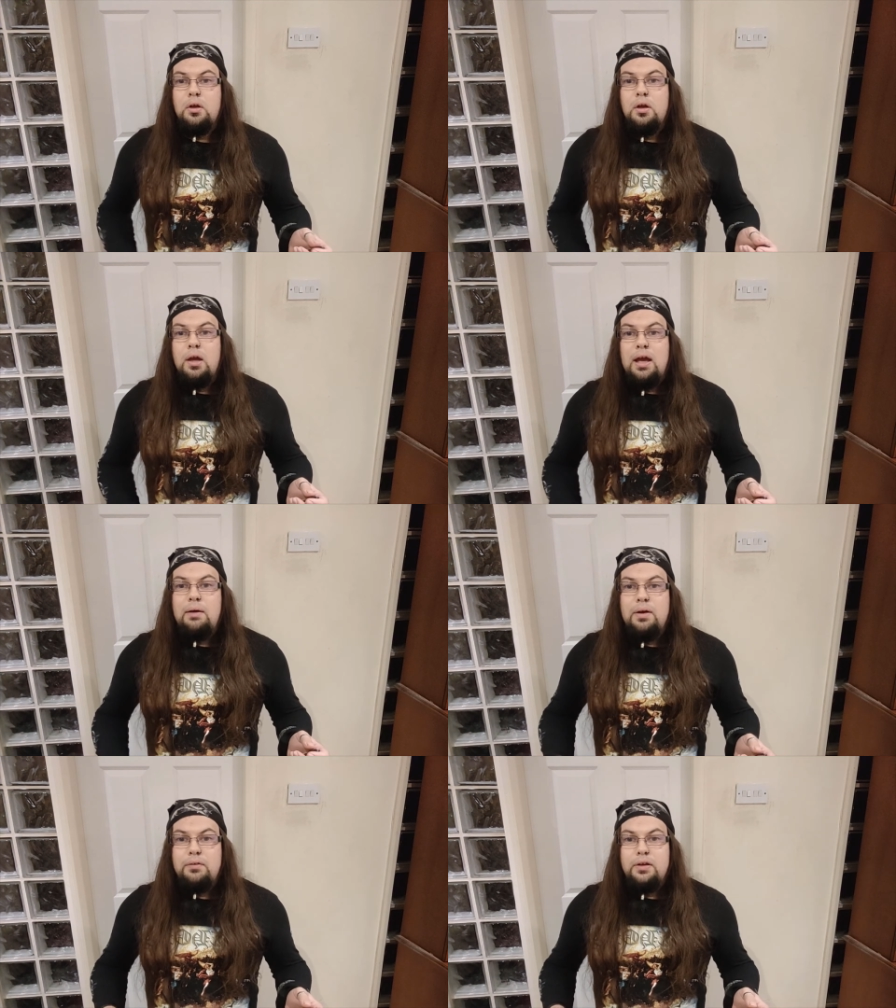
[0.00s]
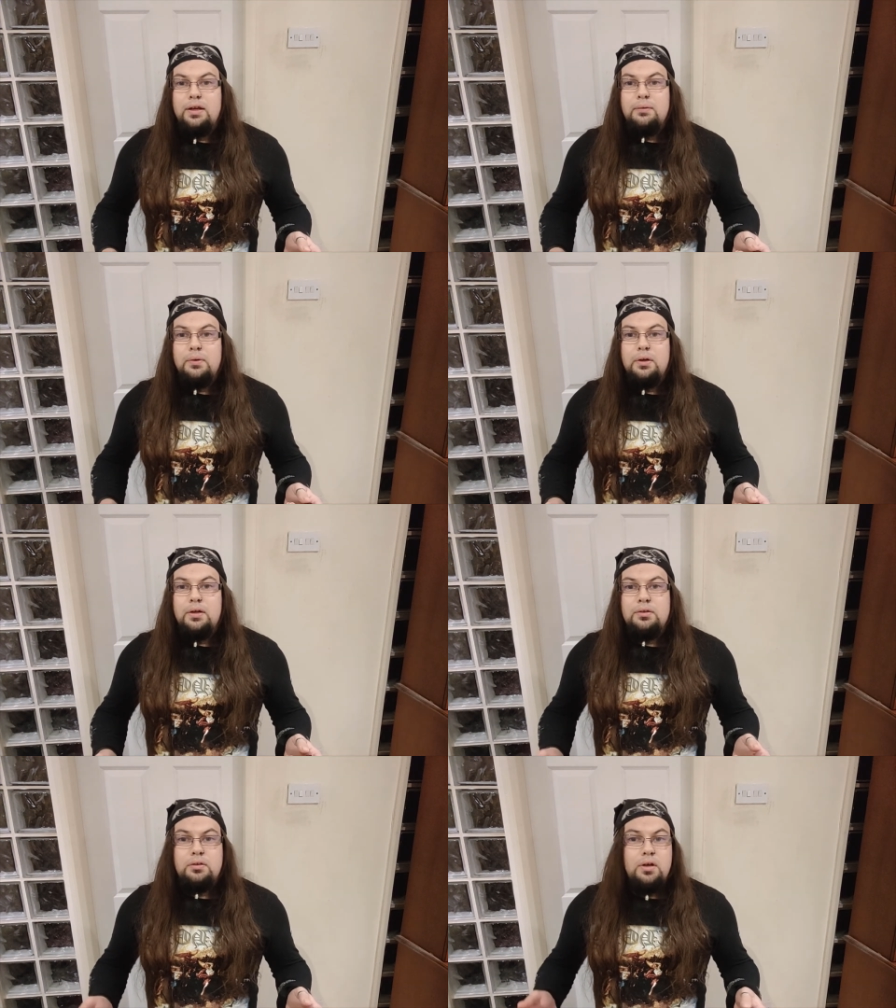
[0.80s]
However, there
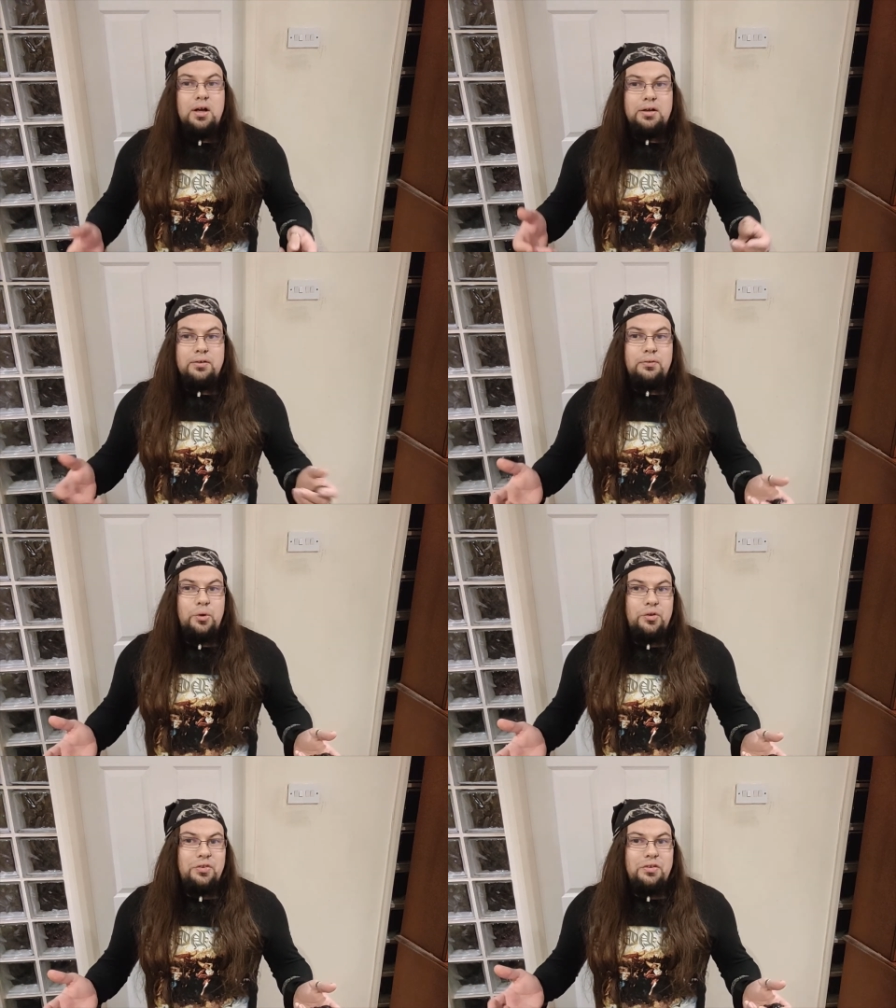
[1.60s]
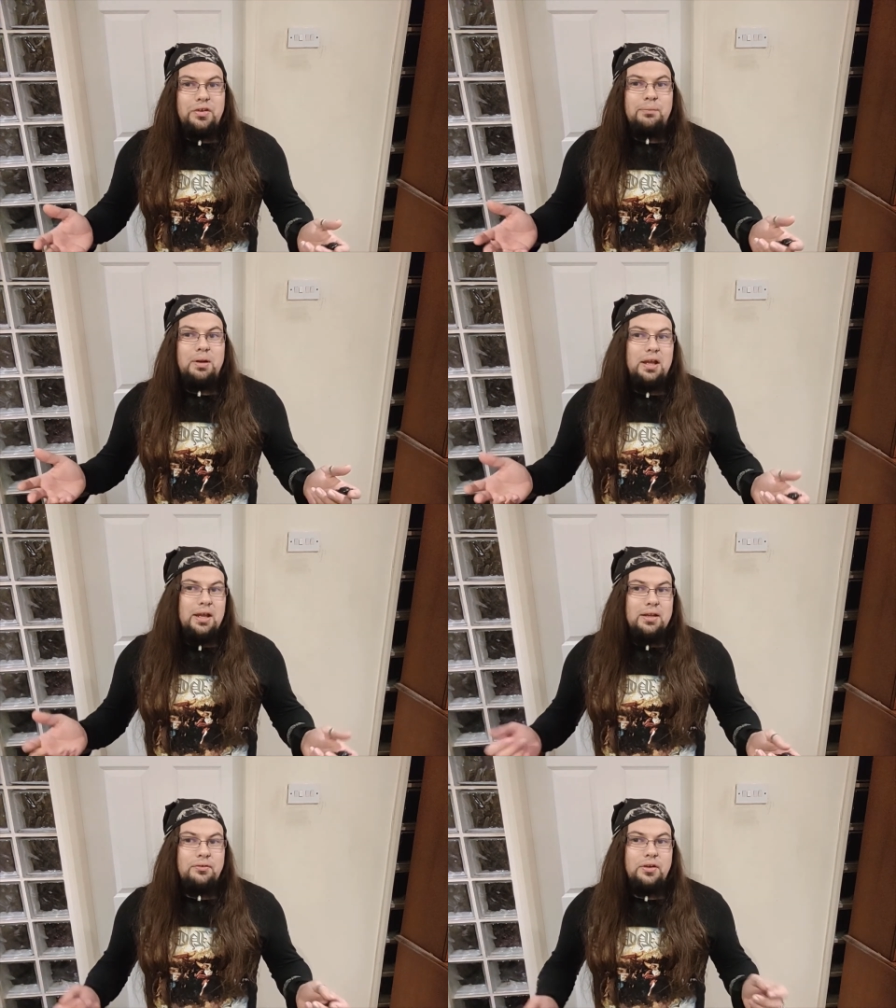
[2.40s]
were darker forces at
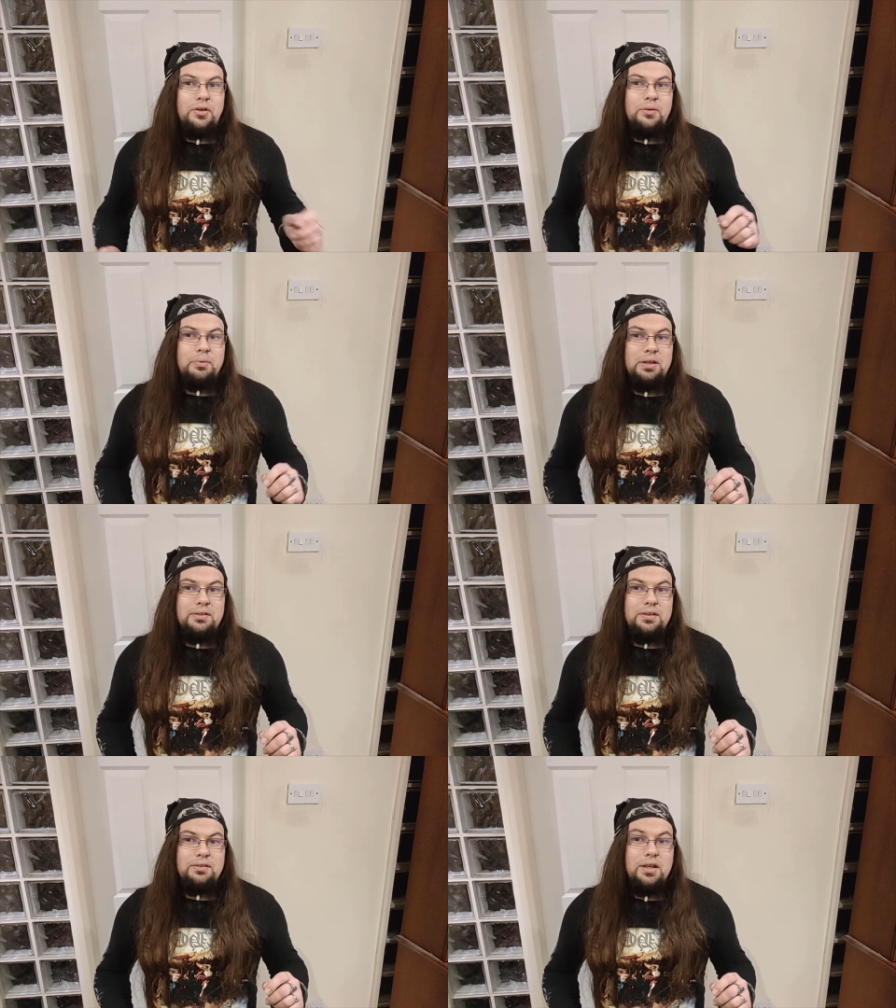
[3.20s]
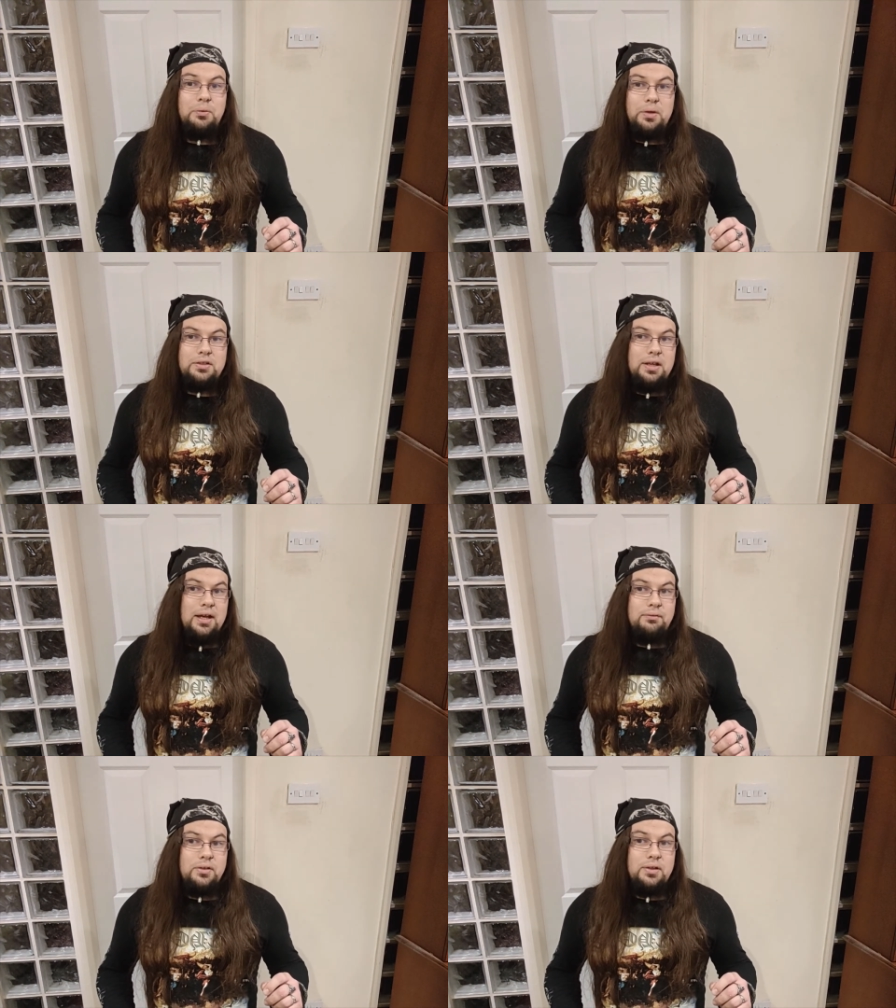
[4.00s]
play for the companies that did wish to
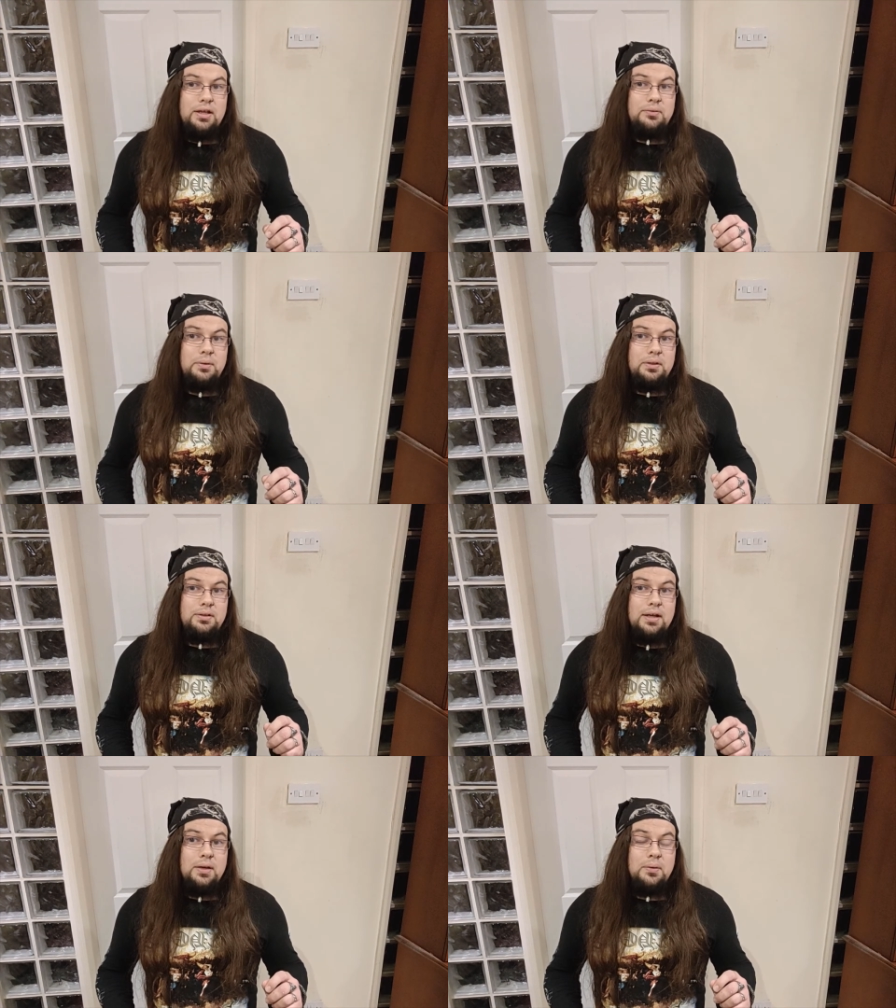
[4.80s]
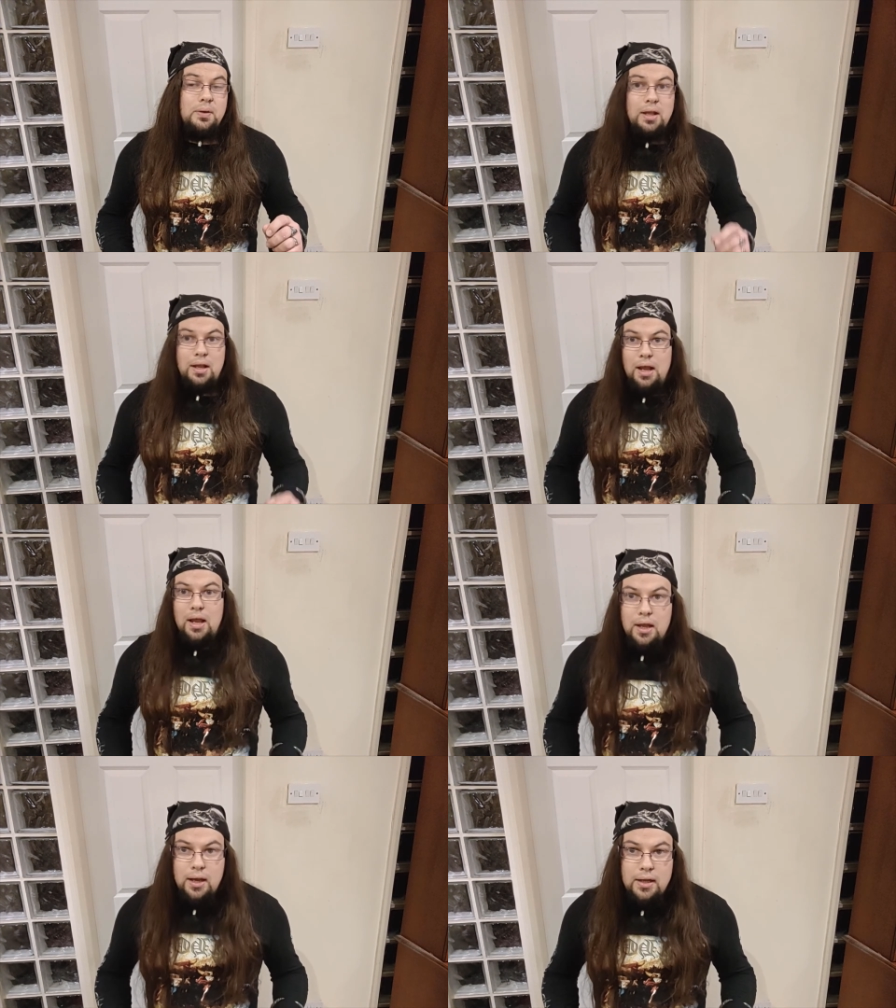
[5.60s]
advertise with the channel,
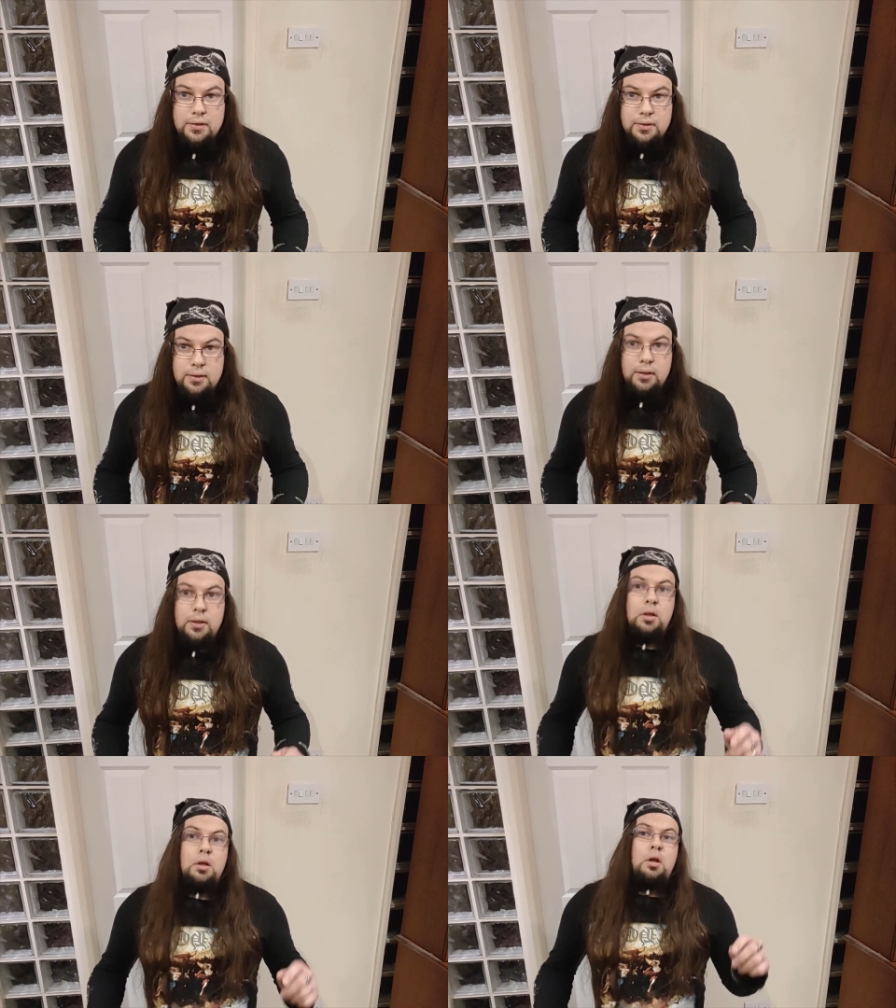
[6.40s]
allegedly.